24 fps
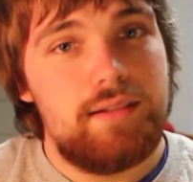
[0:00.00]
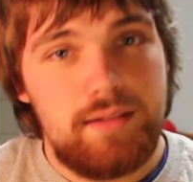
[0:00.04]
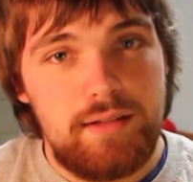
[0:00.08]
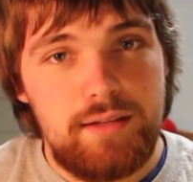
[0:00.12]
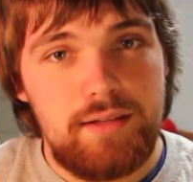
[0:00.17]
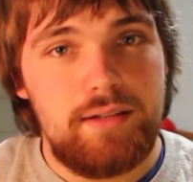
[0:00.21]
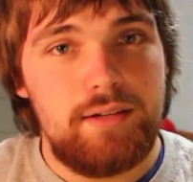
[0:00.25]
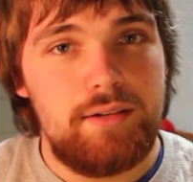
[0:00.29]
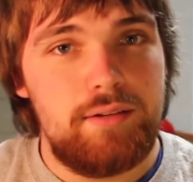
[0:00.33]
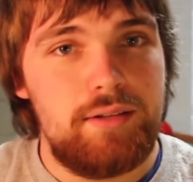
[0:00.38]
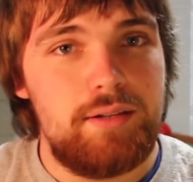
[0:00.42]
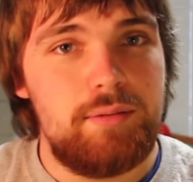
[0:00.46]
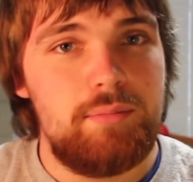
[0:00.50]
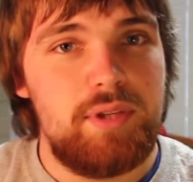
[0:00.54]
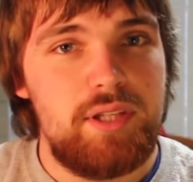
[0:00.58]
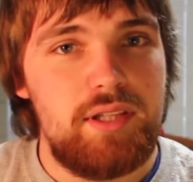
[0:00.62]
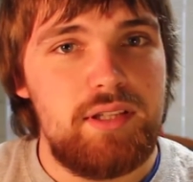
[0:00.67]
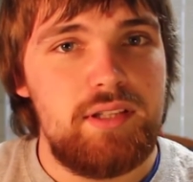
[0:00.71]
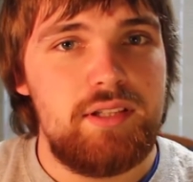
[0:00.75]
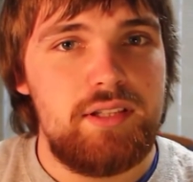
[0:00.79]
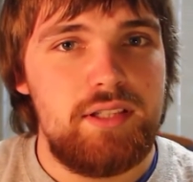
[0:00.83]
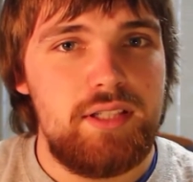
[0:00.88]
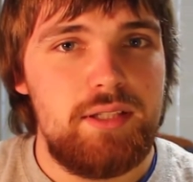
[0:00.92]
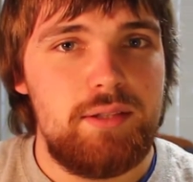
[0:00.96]
You know, he'd
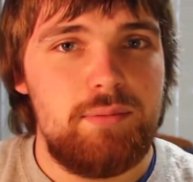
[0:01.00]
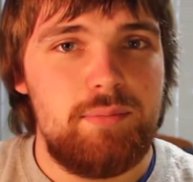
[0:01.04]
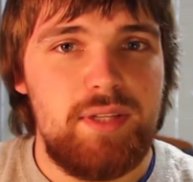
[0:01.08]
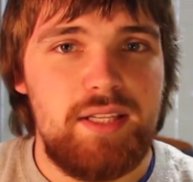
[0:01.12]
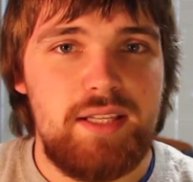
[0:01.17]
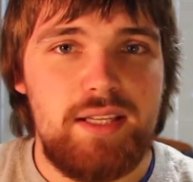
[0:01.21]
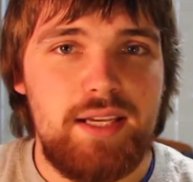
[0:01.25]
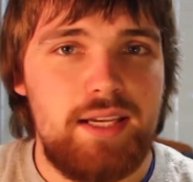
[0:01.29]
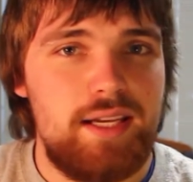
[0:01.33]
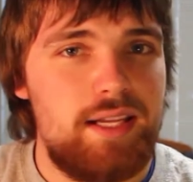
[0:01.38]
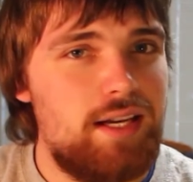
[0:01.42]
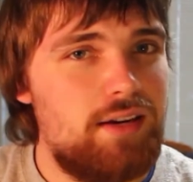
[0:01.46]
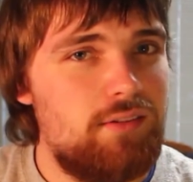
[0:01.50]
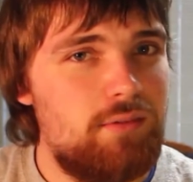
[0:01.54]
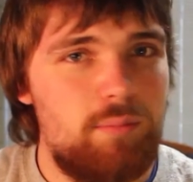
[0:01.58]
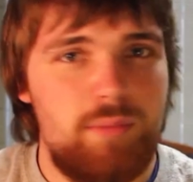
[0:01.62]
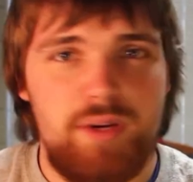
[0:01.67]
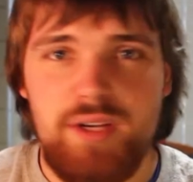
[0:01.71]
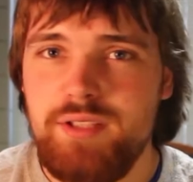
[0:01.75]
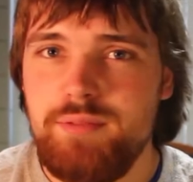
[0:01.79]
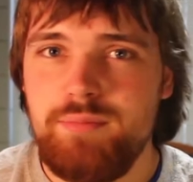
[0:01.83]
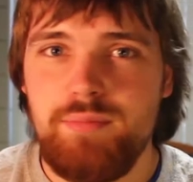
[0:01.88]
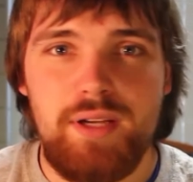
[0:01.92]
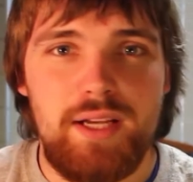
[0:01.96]
be kicking
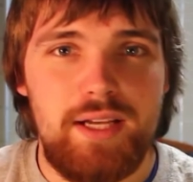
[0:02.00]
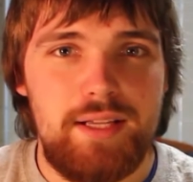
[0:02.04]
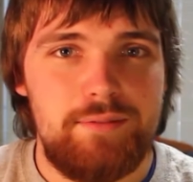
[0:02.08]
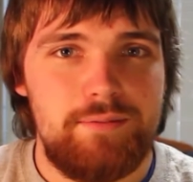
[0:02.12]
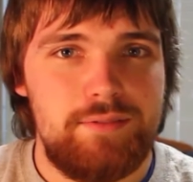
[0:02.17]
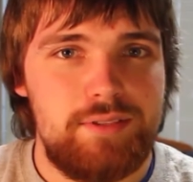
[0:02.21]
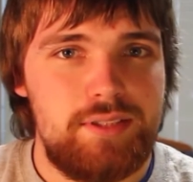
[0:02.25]
everybody's butt.